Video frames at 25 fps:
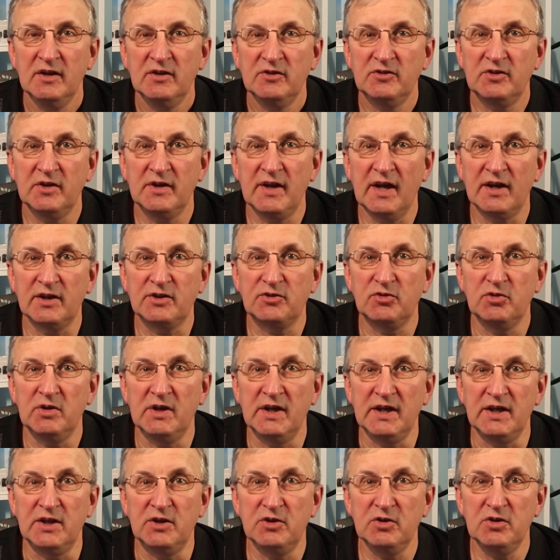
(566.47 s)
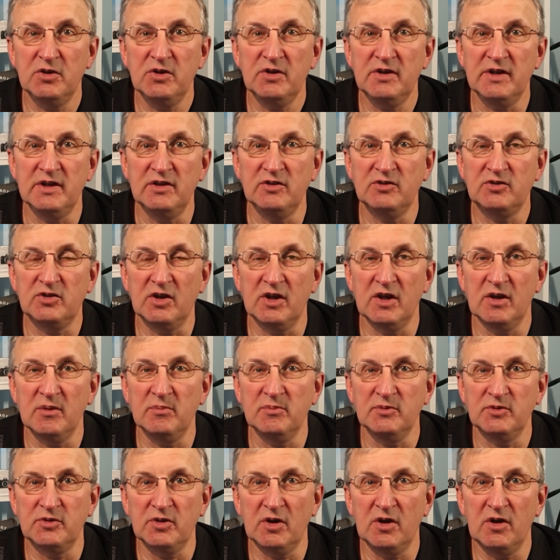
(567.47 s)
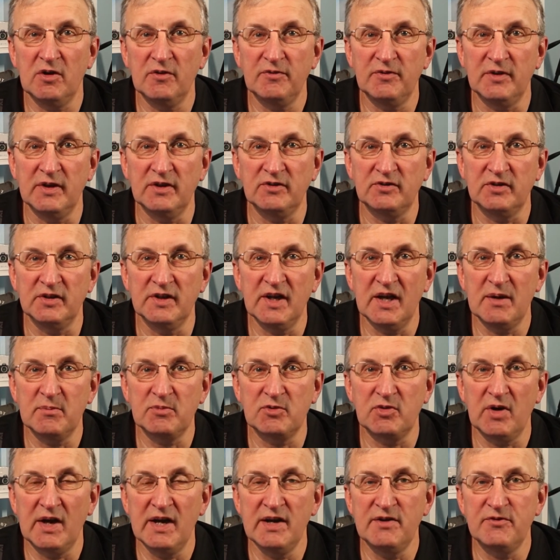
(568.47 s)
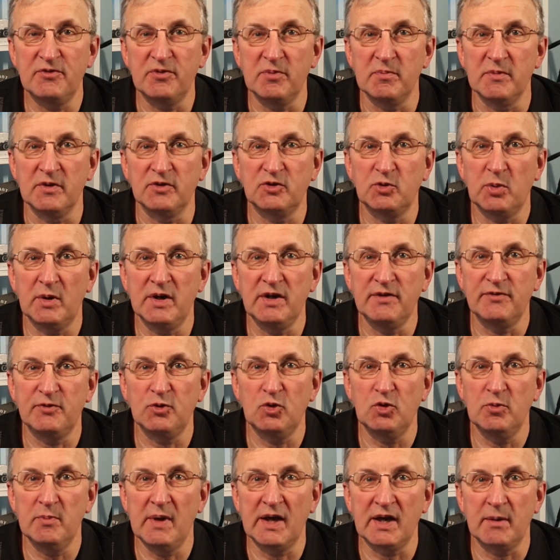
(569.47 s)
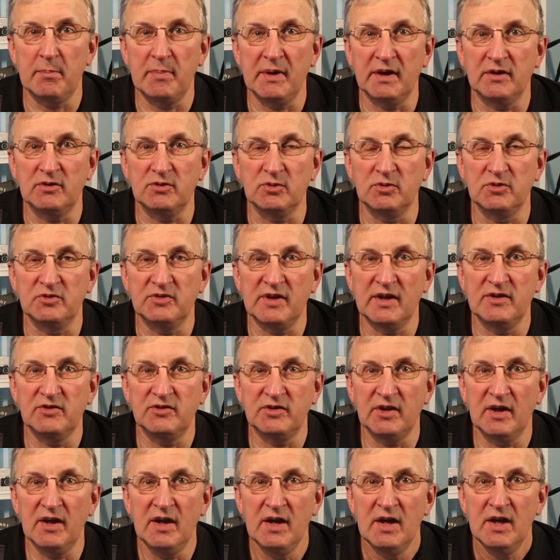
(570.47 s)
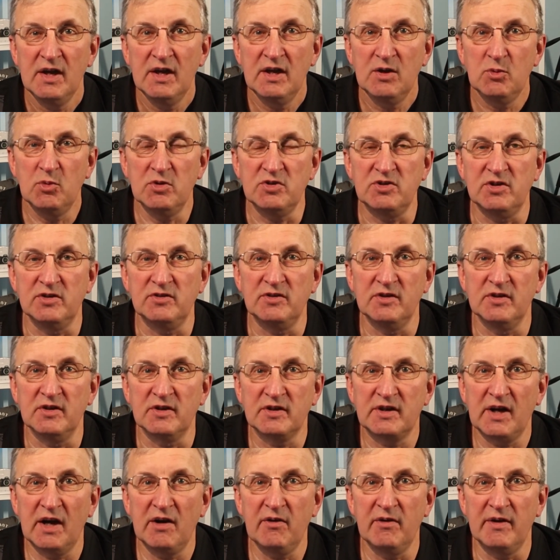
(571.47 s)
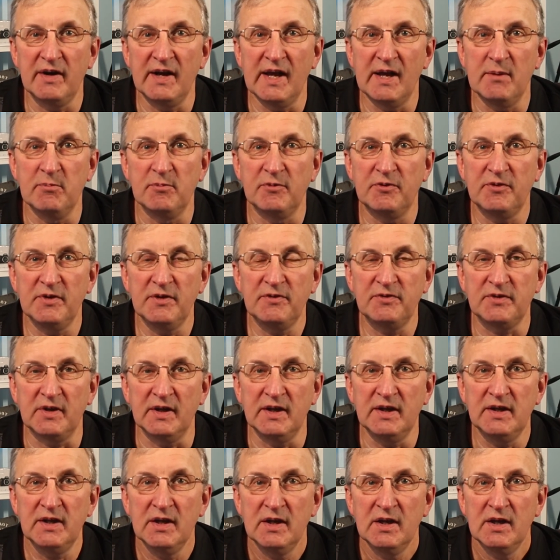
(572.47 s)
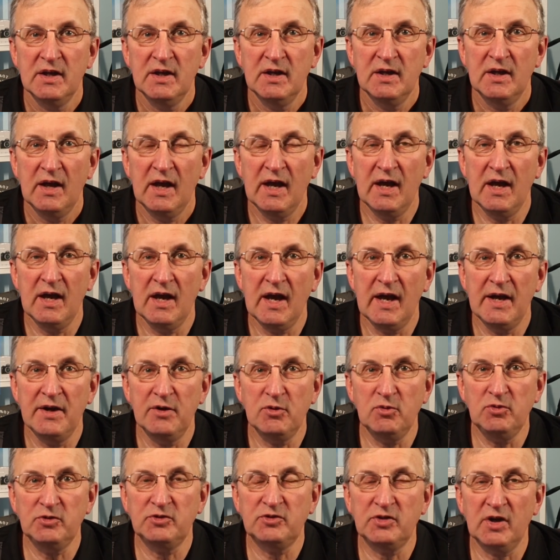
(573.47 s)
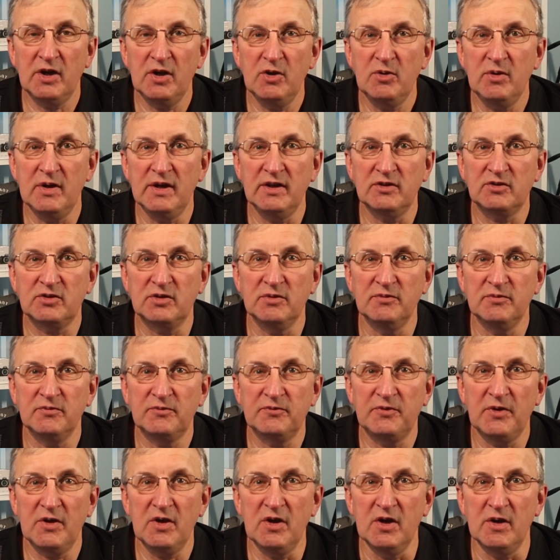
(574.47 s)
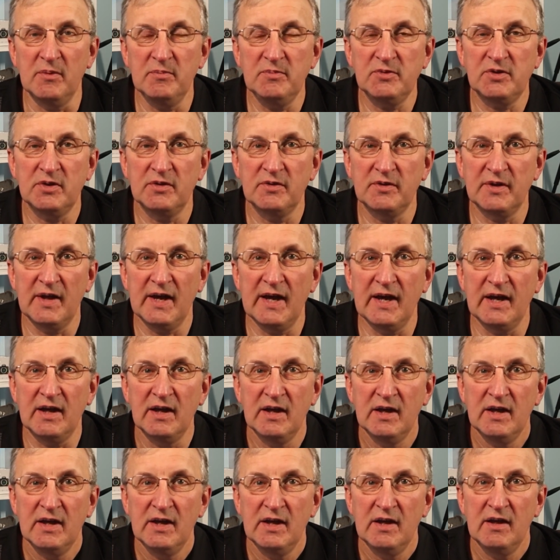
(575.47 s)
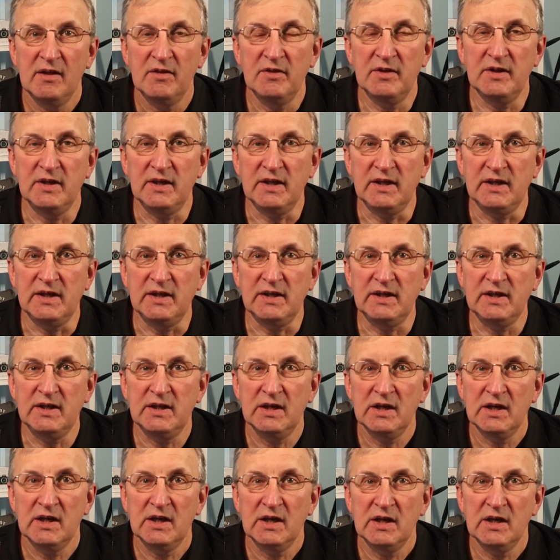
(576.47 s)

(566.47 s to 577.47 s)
So that's really good in terms of it's an upgrade from the 24 megapixel sensor which is in the current M50, and also it's confirmed that the